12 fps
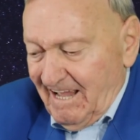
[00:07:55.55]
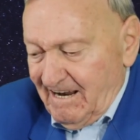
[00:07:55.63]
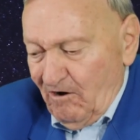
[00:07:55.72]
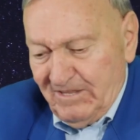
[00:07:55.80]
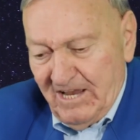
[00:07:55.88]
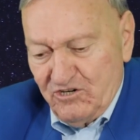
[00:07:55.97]

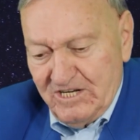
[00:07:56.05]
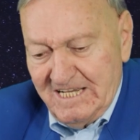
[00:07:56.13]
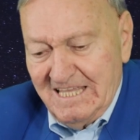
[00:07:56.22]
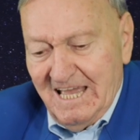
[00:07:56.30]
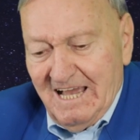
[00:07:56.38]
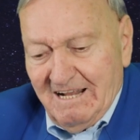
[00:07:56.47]
Now they
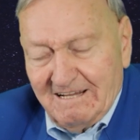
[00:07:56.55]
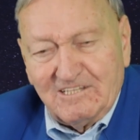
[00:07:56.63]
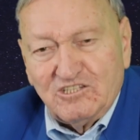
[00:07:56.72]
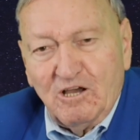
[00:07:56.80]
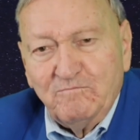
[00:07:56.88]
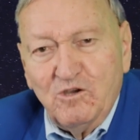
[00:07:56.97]
read that
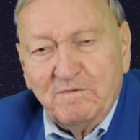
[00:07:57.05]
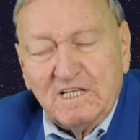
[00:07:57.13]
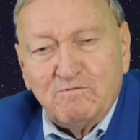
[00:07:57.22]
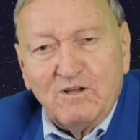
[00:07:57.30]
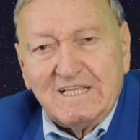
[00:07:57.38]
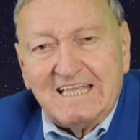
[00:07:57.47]
some
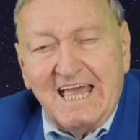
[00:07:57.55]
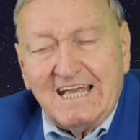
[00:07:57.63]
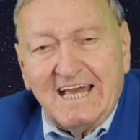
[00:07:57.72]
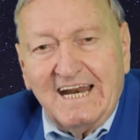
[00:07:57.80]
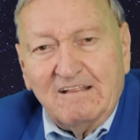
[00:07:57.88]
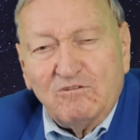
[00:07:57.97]
humans were
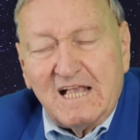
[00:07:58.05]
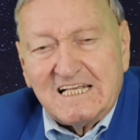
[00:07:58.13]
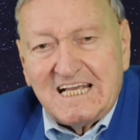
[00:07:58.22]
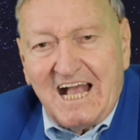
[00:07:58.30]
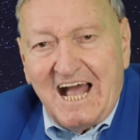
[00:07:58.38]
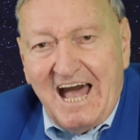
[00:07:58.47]
taken into the
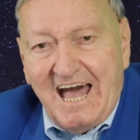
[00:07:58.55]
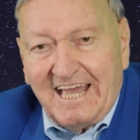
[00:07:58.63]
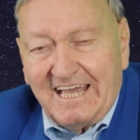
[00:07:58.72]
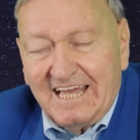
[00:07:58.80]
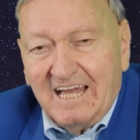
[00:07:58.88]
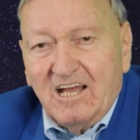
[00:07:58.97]

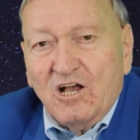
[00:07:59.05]
sky.